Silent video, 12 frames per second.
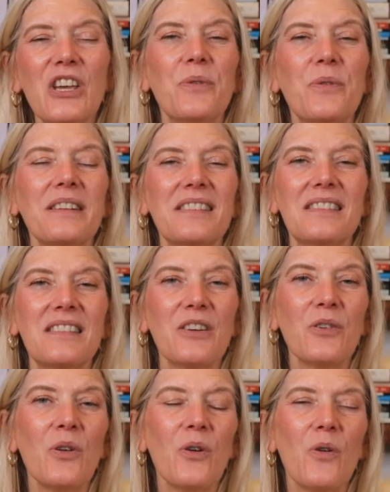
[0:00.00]
you can
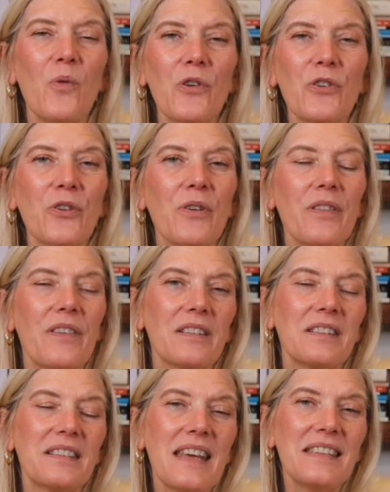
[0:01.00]
still order
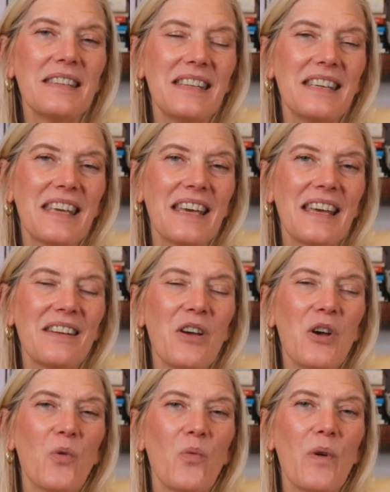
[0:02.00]
the tasting kit
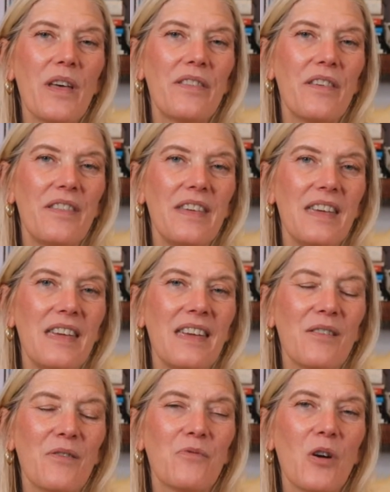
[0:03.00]
with
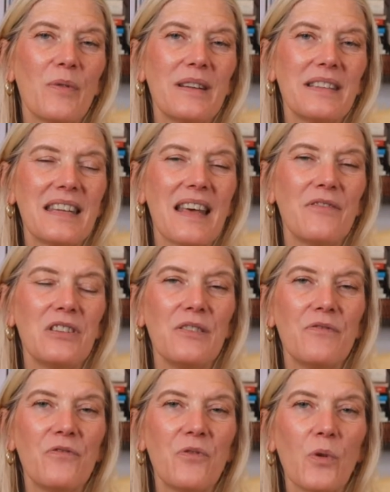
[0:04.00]
the Rowan
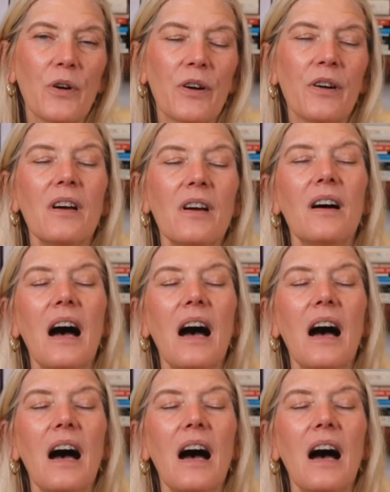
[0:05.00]
74